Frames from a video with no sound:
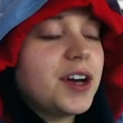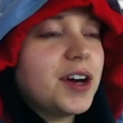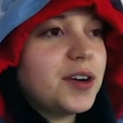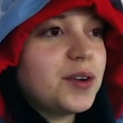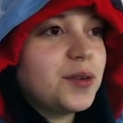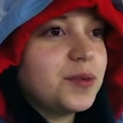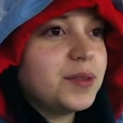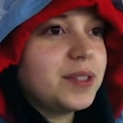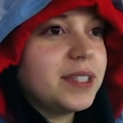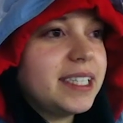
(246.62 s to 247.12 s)

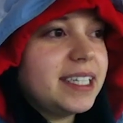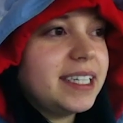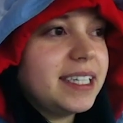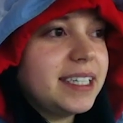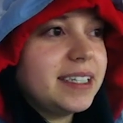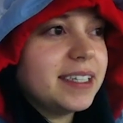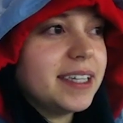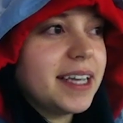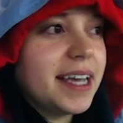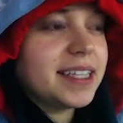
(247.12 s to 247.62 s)
not
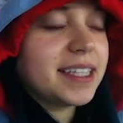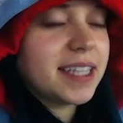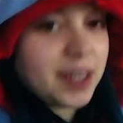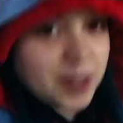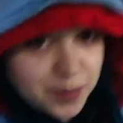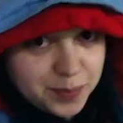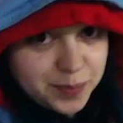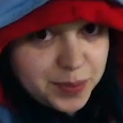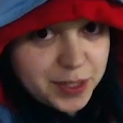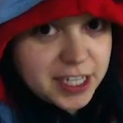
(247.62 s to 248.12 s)
only is
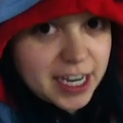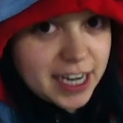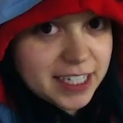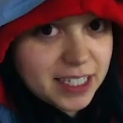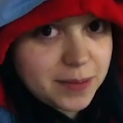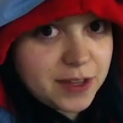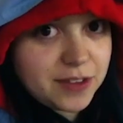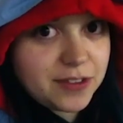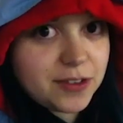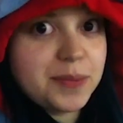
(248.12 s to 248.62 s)
it
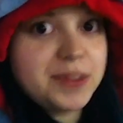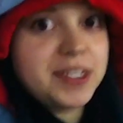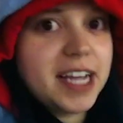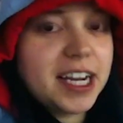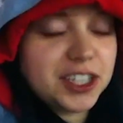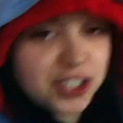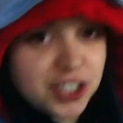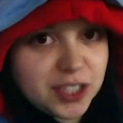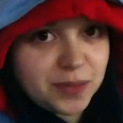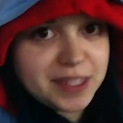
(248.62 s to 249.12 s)
protecting me from
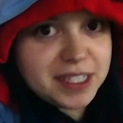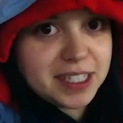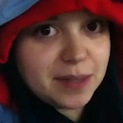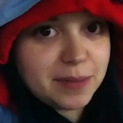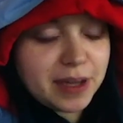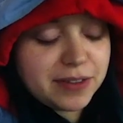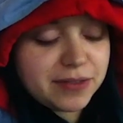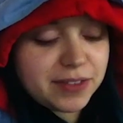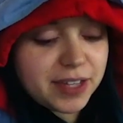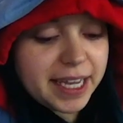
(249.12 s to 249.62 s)
potentially
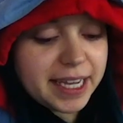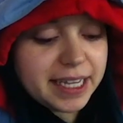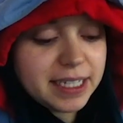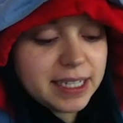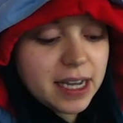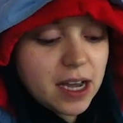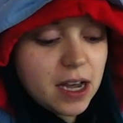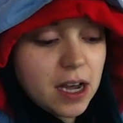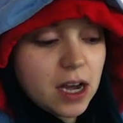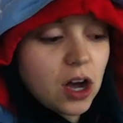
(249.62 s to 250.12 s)
missing my
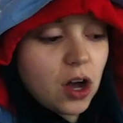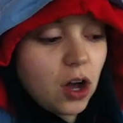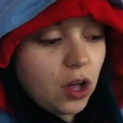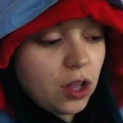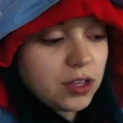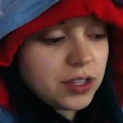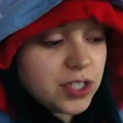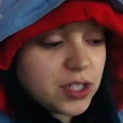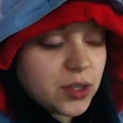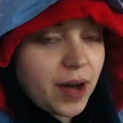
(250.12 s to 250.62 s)
flight,
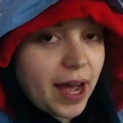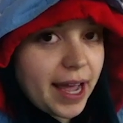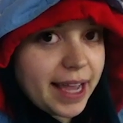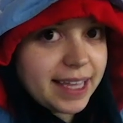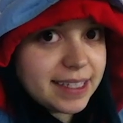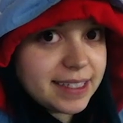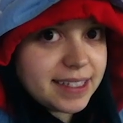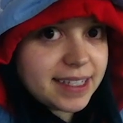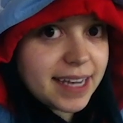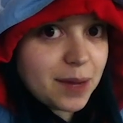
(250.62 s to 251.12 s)
also,
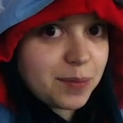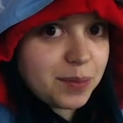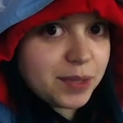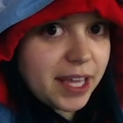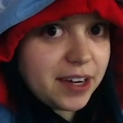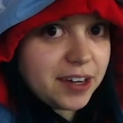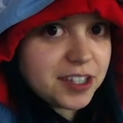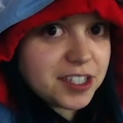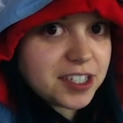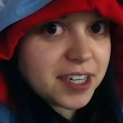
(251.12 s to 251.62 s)
I can stay
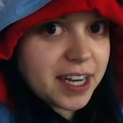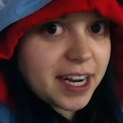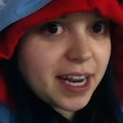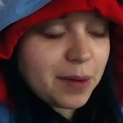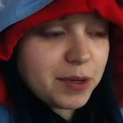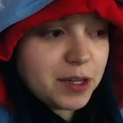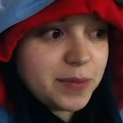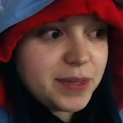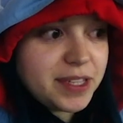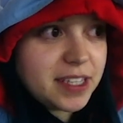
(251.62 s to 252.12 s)
up later
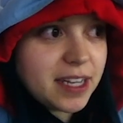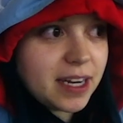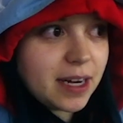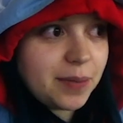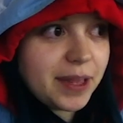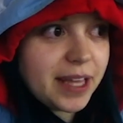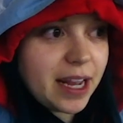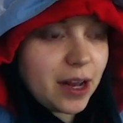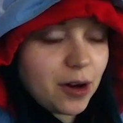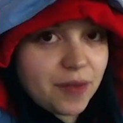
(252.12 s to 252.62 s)
tonight. I'm going to be
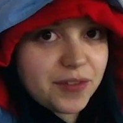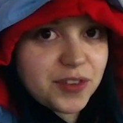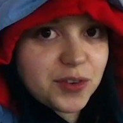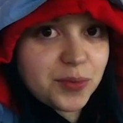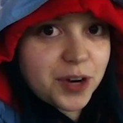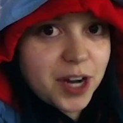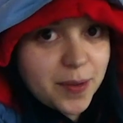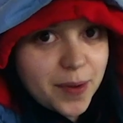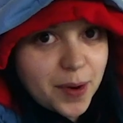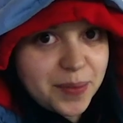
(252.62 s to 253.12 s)
staying up late. I don't
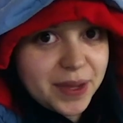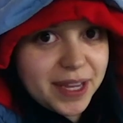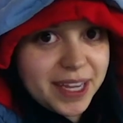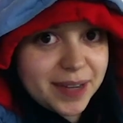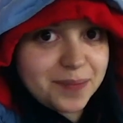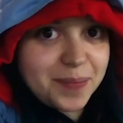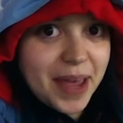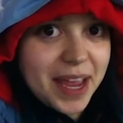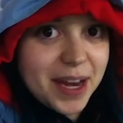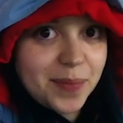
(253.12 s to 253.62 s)
have to worry about
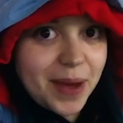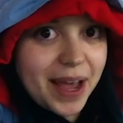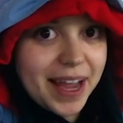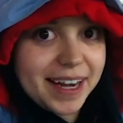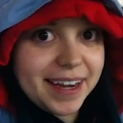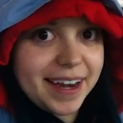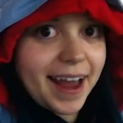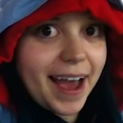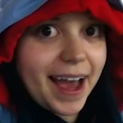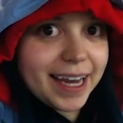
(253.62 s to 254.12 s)
being in bed
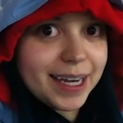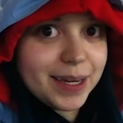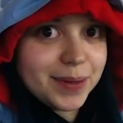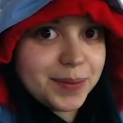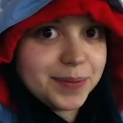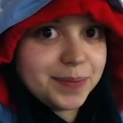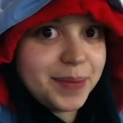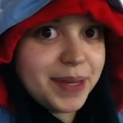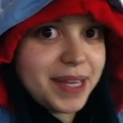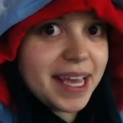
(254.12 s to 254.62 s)
by nine
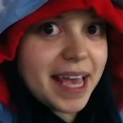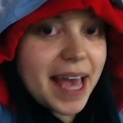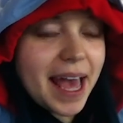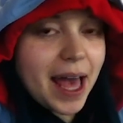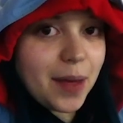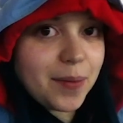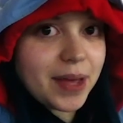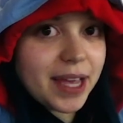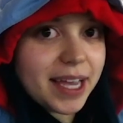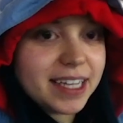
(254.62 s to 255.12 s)
p
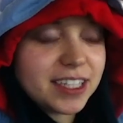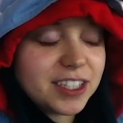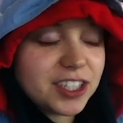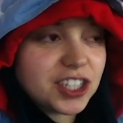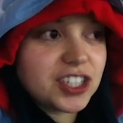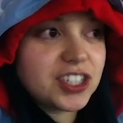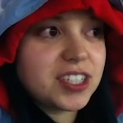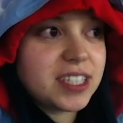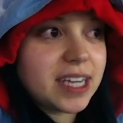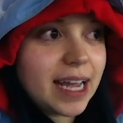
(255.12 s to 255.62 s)
m I
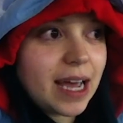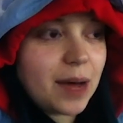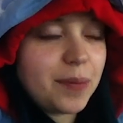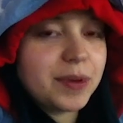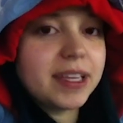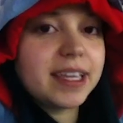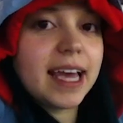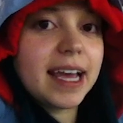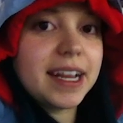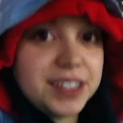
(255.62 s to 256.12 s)
can just stay
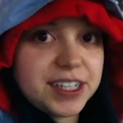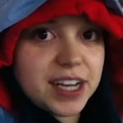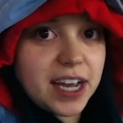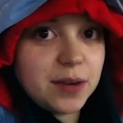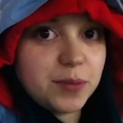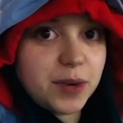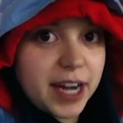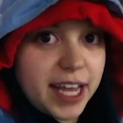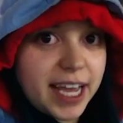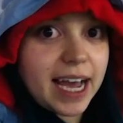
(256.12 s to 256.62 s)
up and get
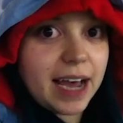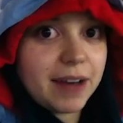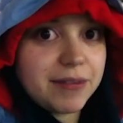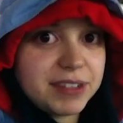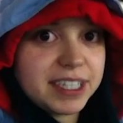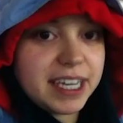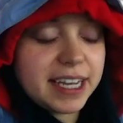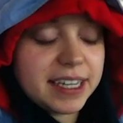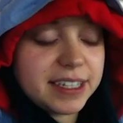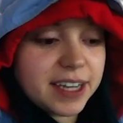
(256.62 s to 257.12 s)
done what I
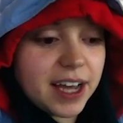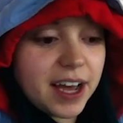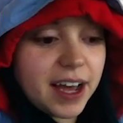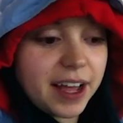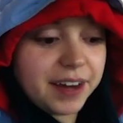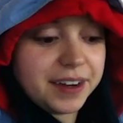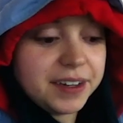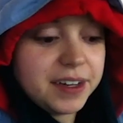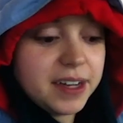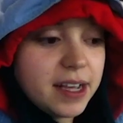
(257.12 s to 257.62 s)
have to get
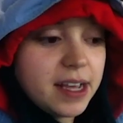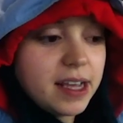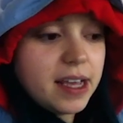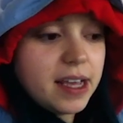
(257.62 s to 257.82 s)
done.